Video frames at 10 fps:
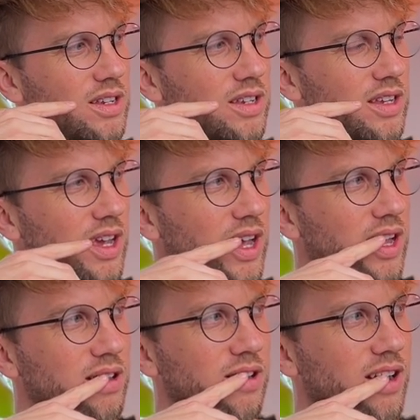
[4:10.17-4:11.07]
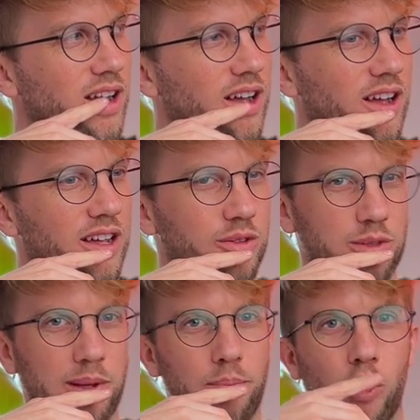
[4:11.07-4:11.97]
yeah, uh, it was a
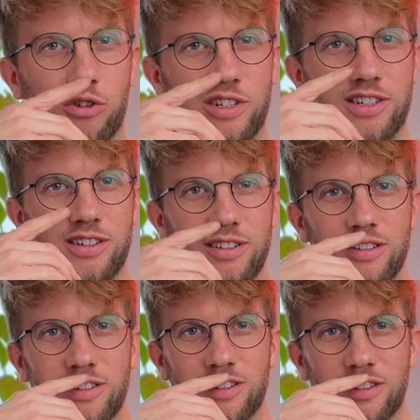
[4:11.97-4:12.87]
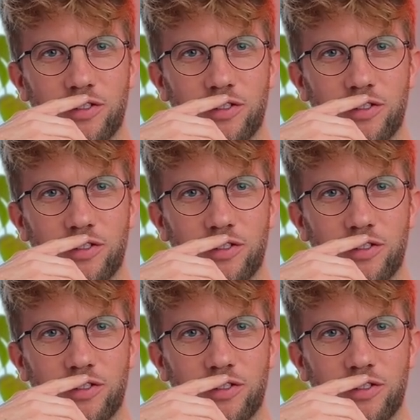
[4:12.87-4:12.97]
bit boring, the